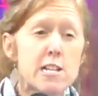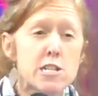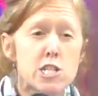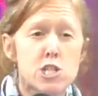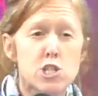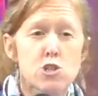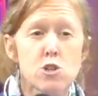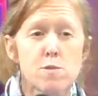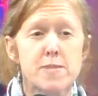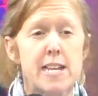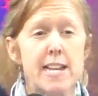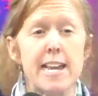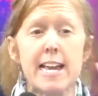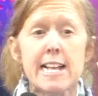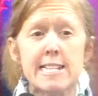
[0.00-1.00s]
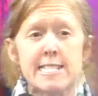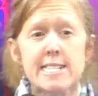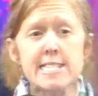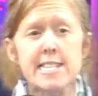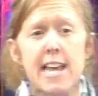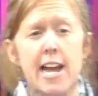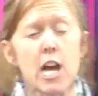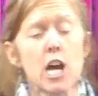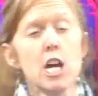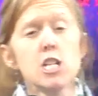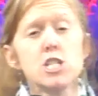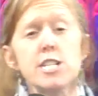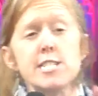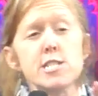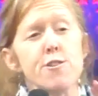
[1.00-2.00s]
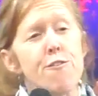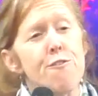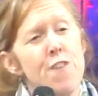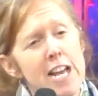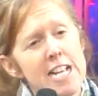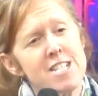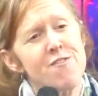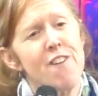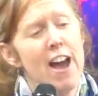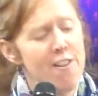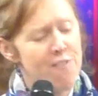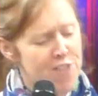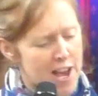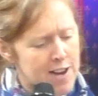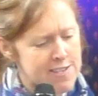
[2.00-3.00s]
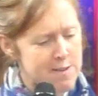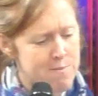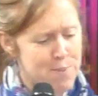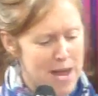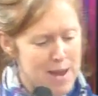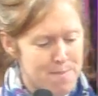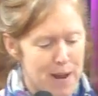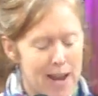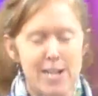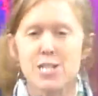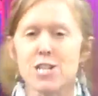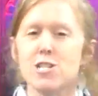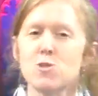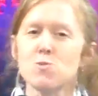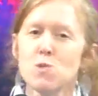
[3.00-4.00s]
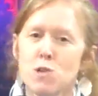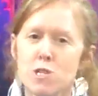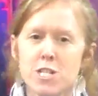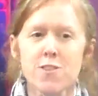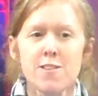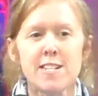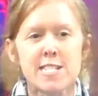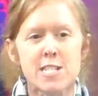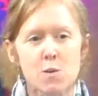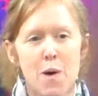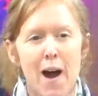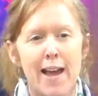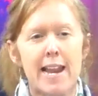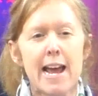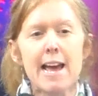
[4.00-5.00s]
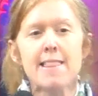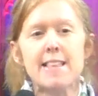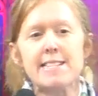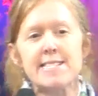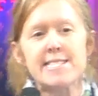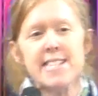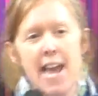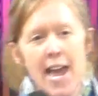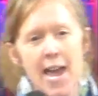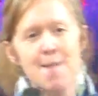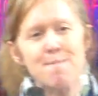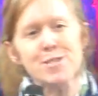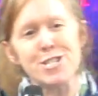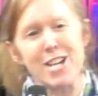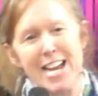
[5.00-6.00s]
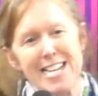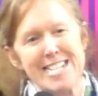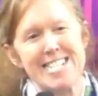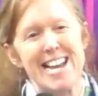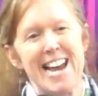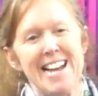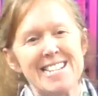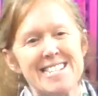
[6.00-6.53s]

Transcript: storms and heals the sick, Jesus who feeds 5,000 people and turns water into wine, the same Jesus